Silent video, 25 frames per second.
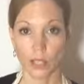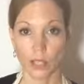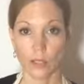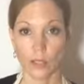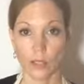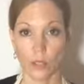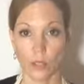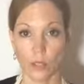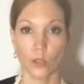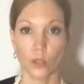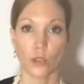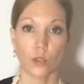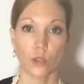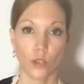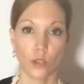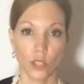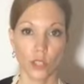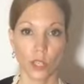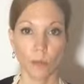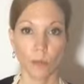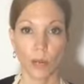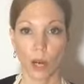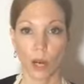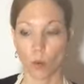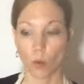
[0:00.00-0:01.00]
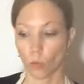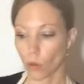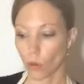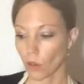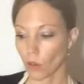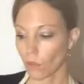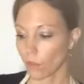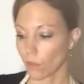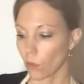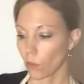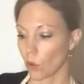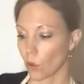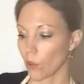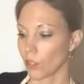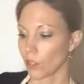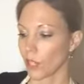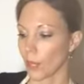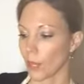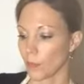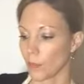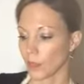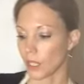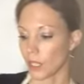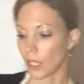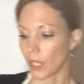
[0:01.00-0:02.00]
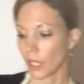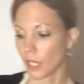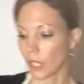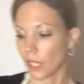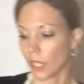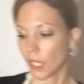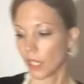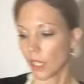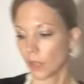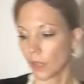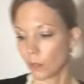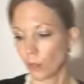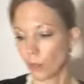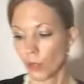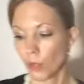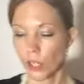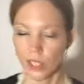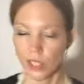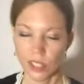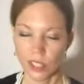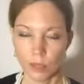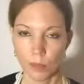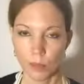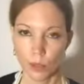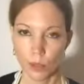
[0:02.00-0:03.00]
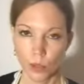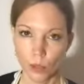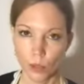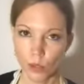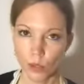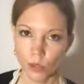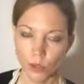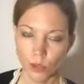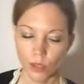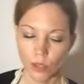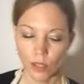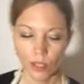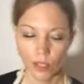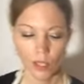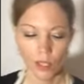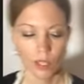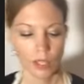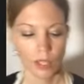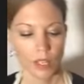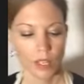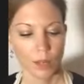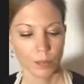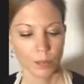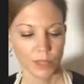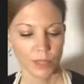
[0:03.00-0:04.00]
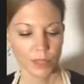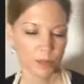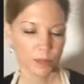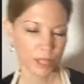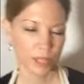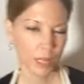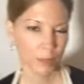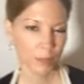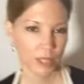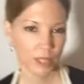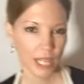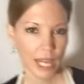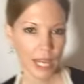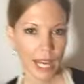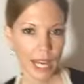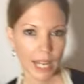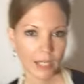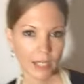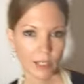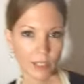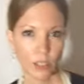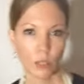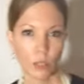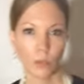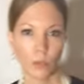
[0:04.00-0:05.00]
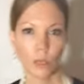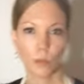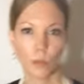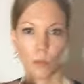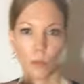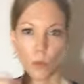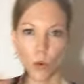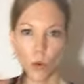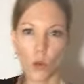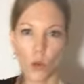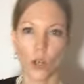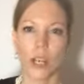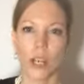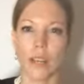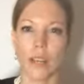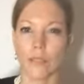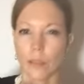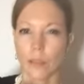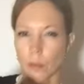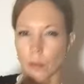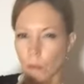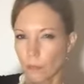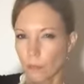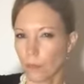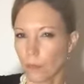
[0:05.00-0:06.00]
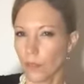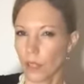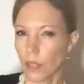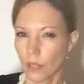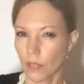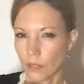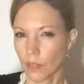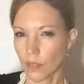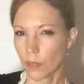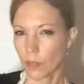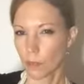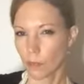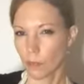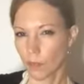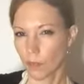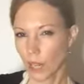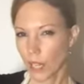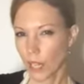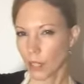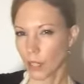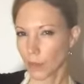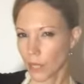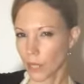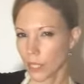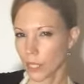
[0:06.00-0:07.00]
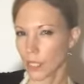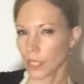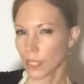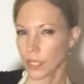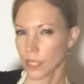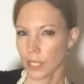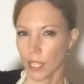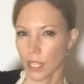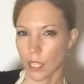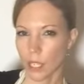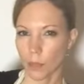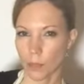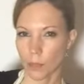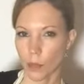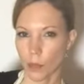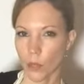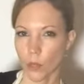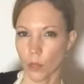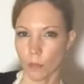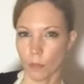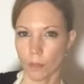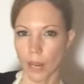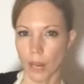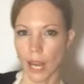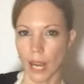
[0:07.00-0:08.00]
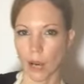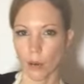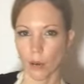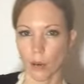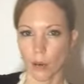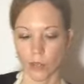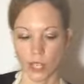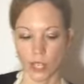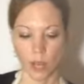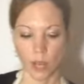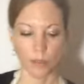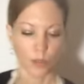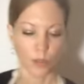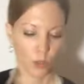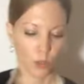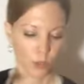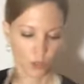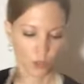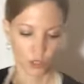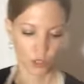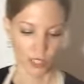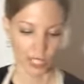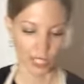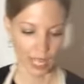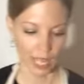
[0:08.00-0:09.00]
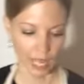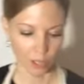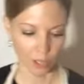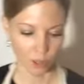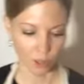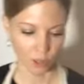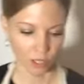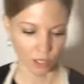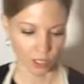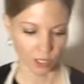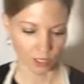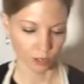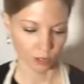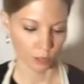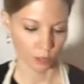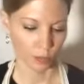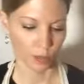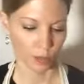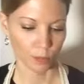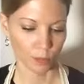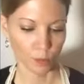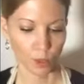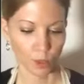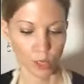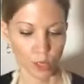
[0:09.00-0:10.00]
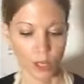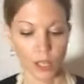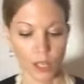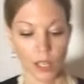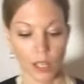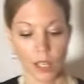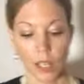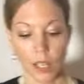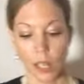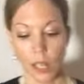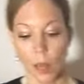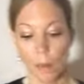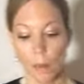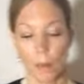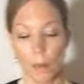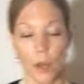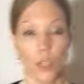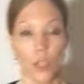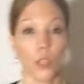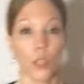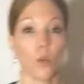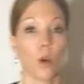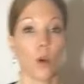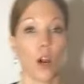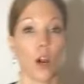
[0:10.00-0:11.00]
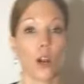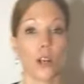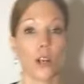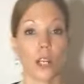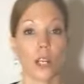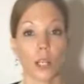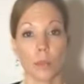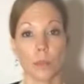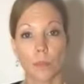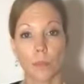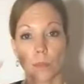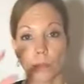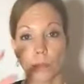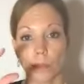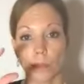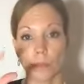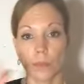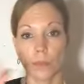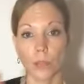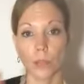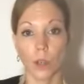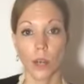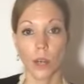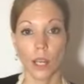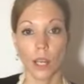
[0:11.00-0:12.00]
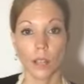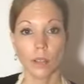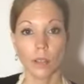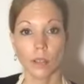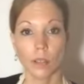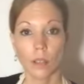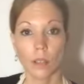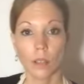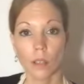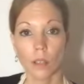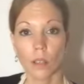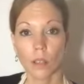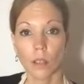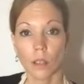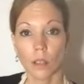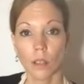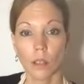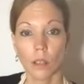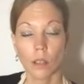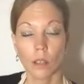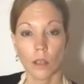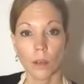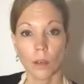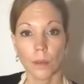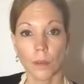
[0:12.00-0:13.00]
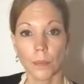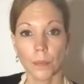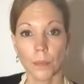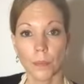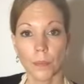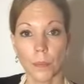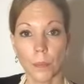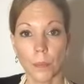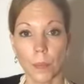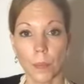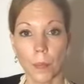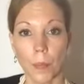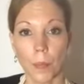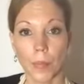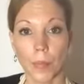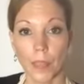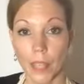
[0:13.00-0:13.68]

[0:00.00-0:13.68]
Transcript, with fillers: So usually about one fourth cup is gonna get it pretty smooth. Sometimes I add a little bit more if the if the Vitamix is getting pretty bound up, you can just add just a little bit more. But so, you are gonna go ahead. But quick question. Yeah.